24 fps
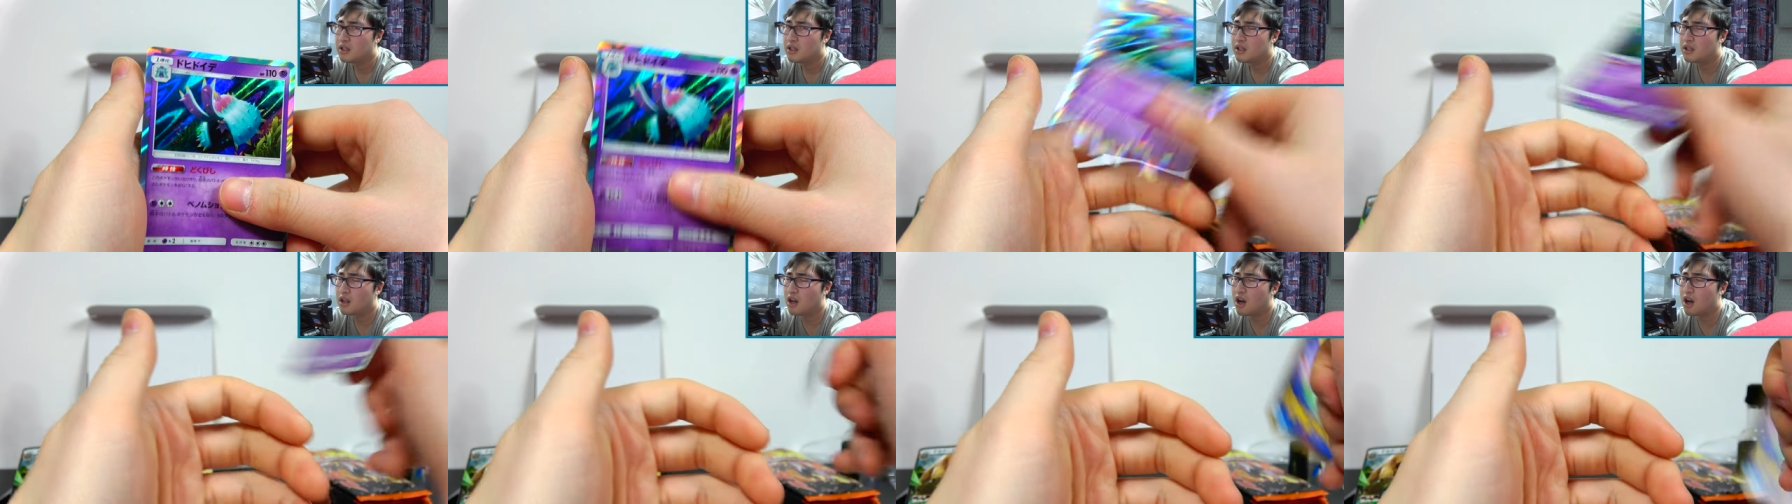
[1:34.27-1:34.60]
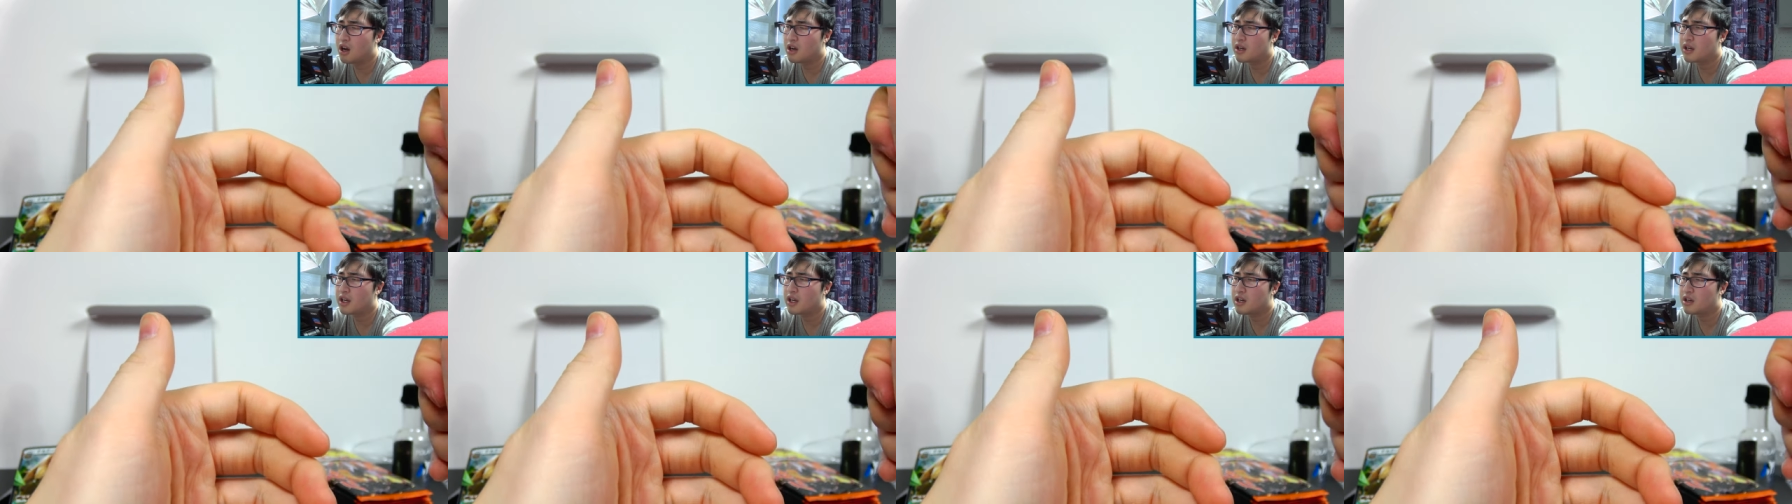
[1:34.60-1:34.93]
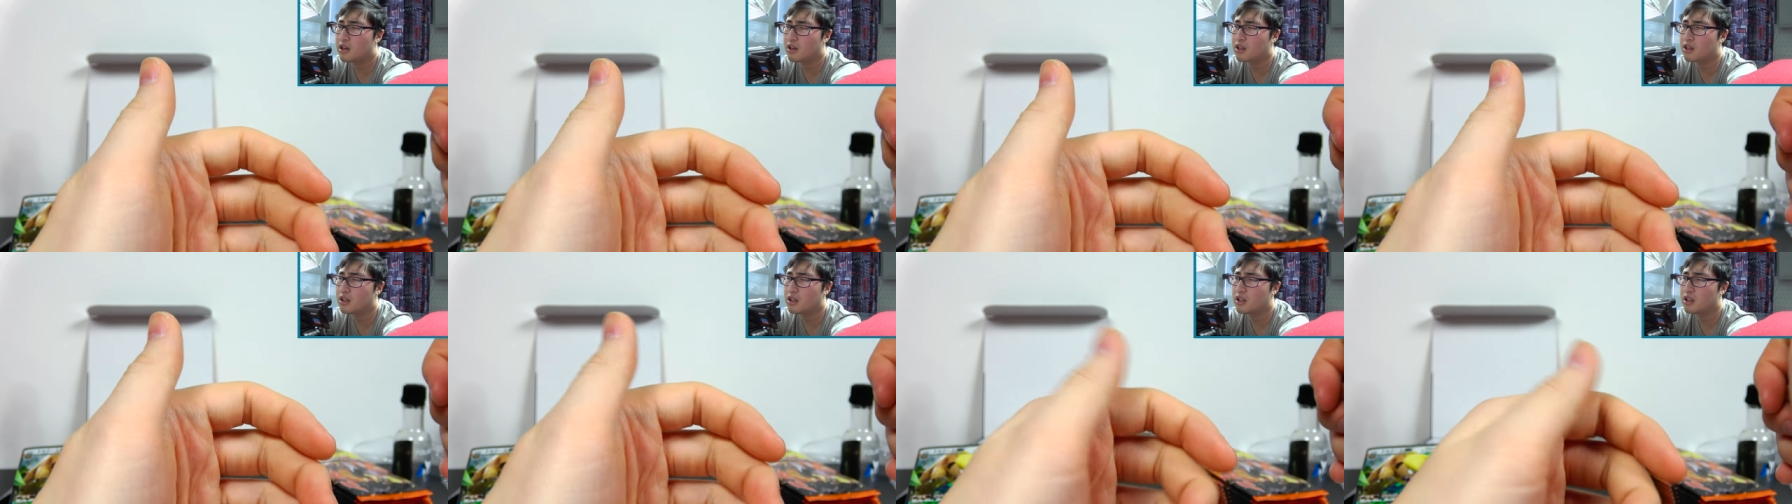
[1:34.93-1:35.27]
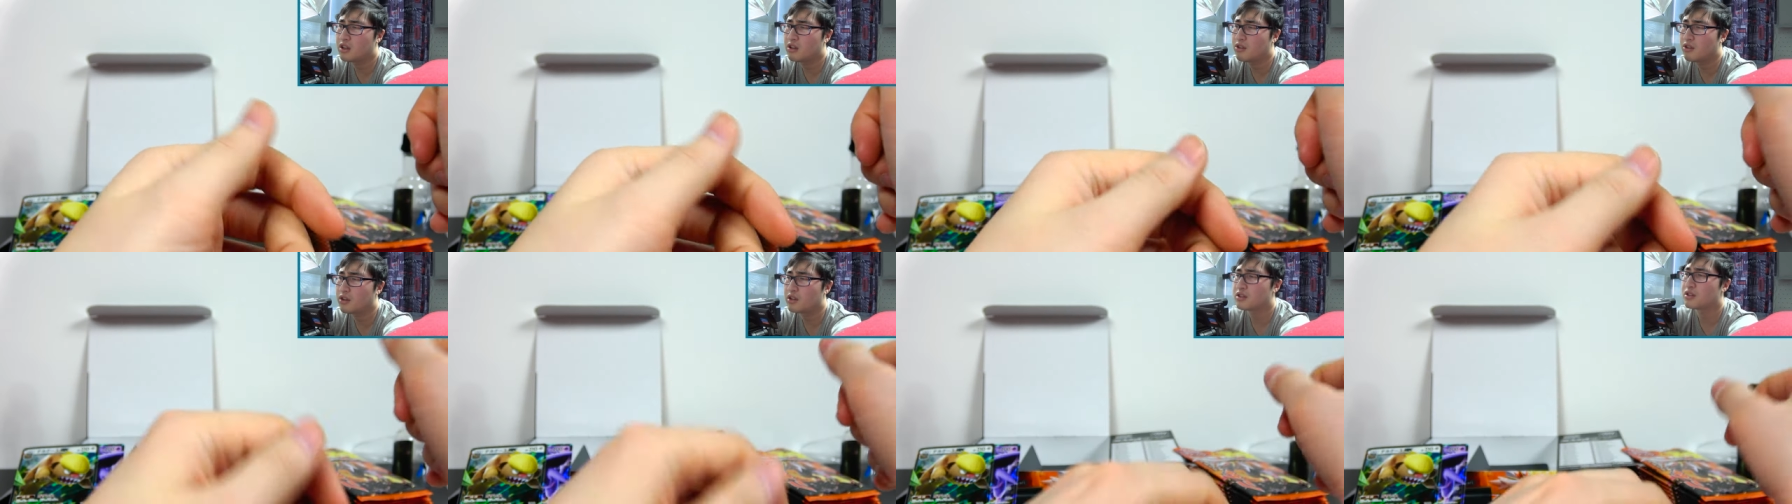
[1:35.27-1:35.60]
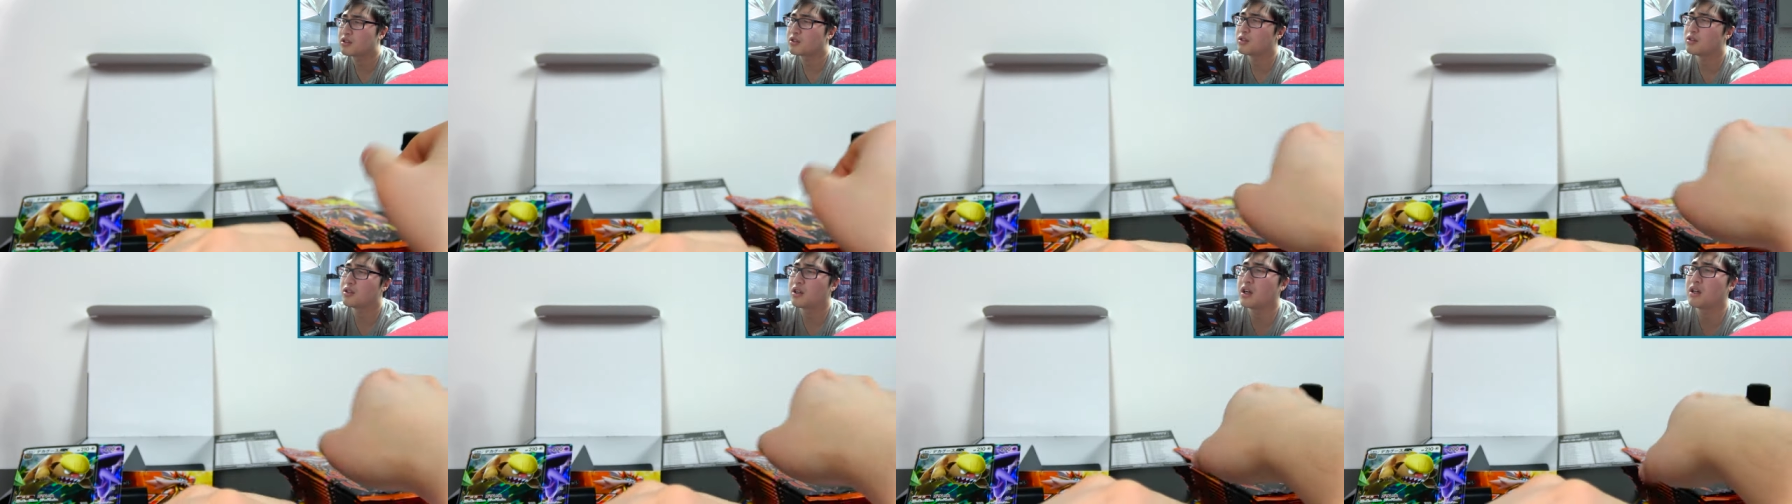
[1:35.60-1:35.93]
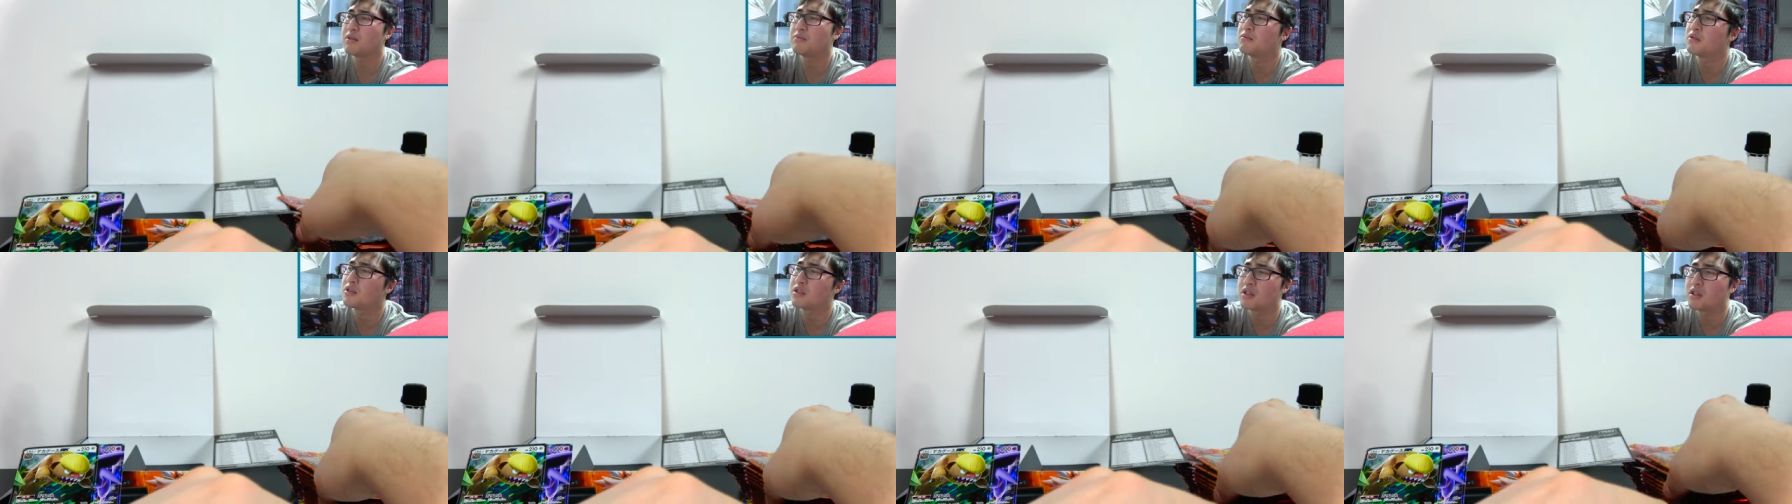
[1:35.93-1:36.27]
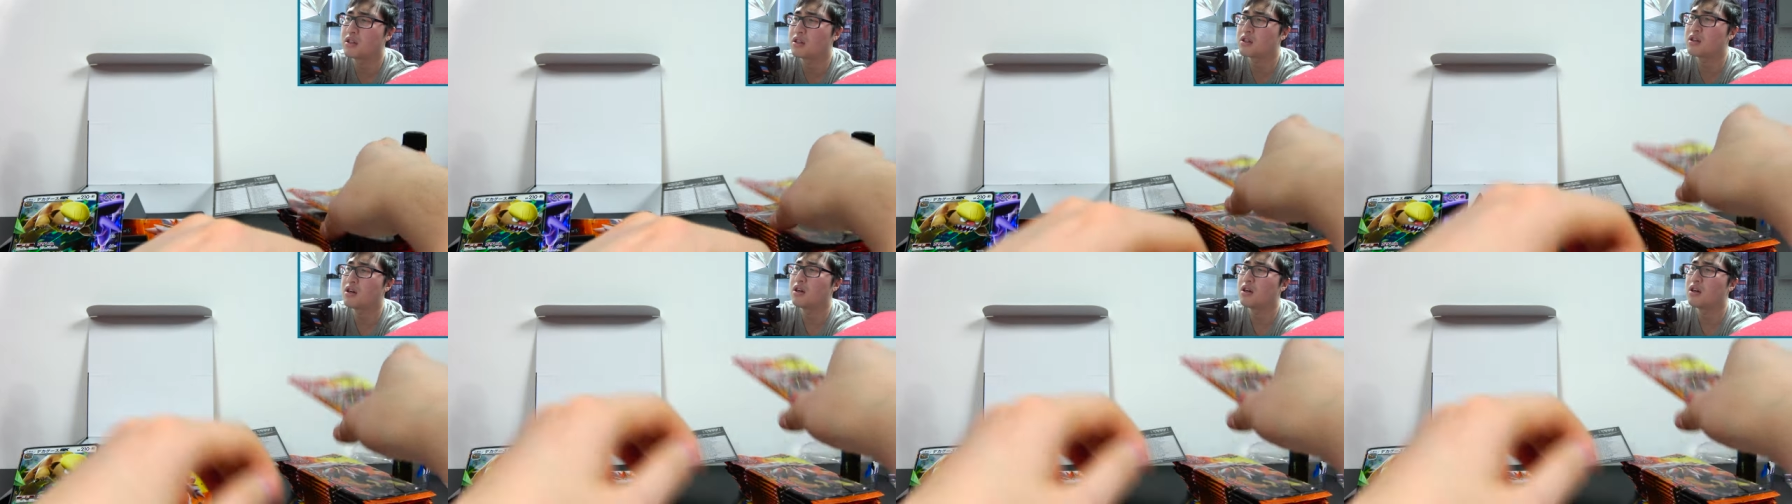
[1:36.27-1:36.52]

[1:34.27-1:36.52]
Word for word: long hair Cloyster. I'm just gonna